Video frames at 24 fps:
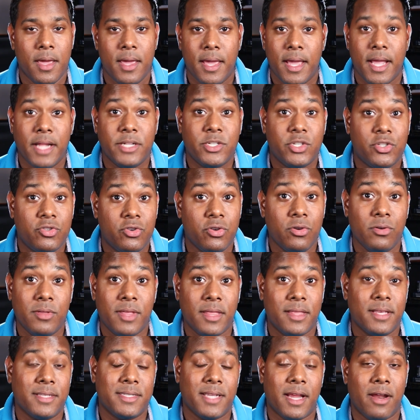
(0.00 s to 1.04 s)
It's true
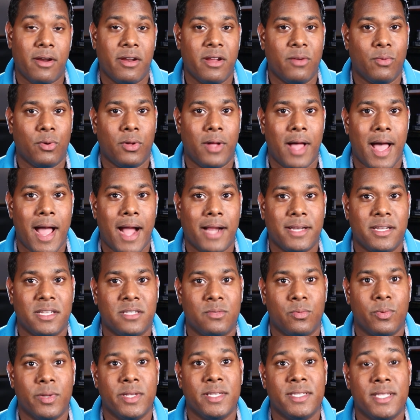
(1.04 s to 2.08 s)
that this area will act
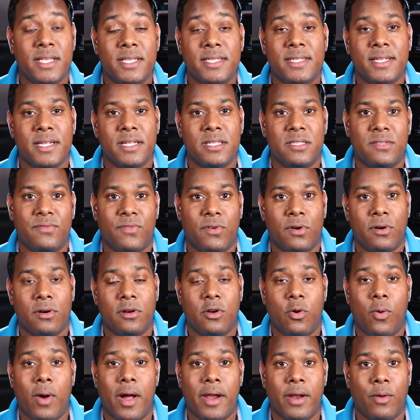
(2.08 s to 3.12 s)
as resistance for
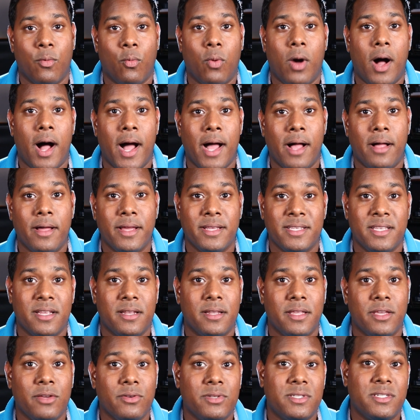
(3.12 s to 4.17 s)
quite a while, as
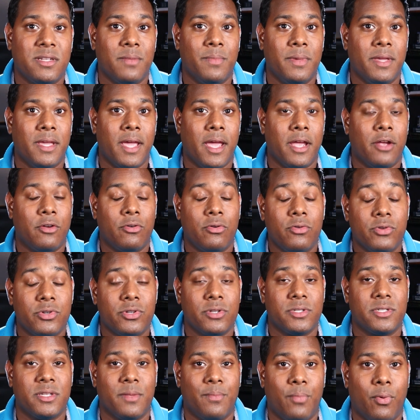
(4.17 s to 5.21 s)
it used to be a
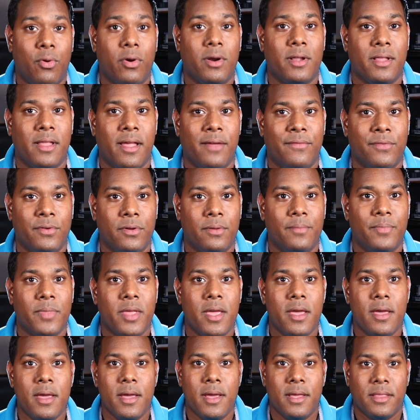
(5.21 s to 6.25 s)
crucial support level.
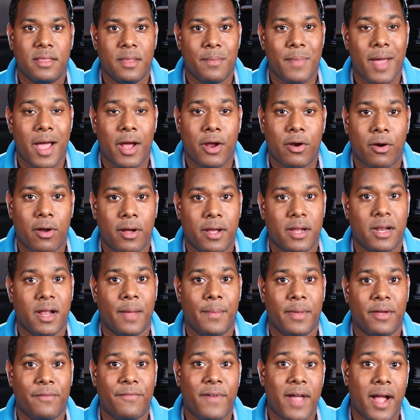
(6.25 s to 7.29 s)
The
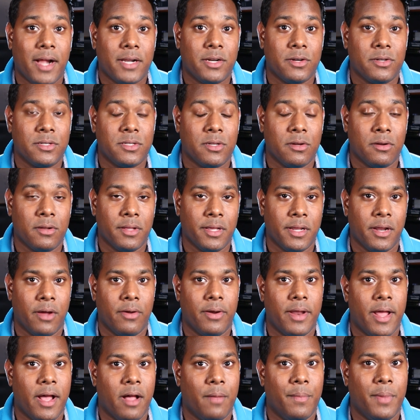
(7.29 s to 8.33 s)
macroeconomic factors certainly
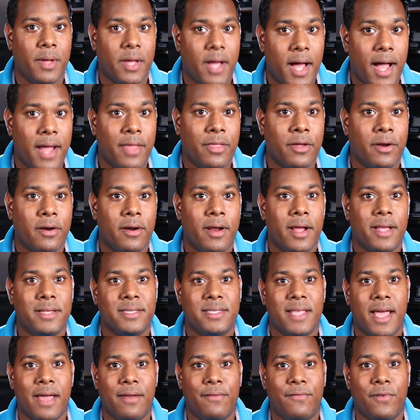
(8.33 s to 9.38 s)
don't help either,
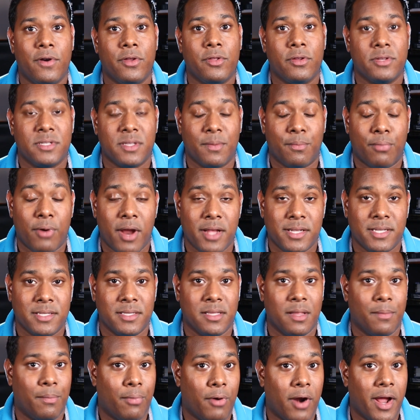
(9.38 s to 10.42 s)
as that further suppresses
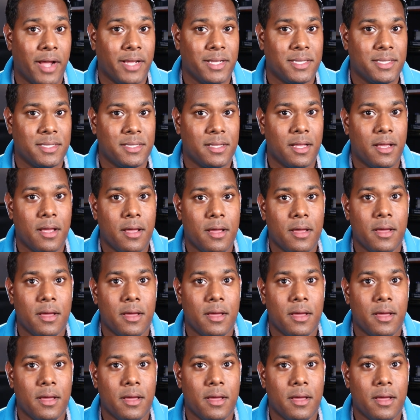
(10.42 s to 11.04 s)
the price.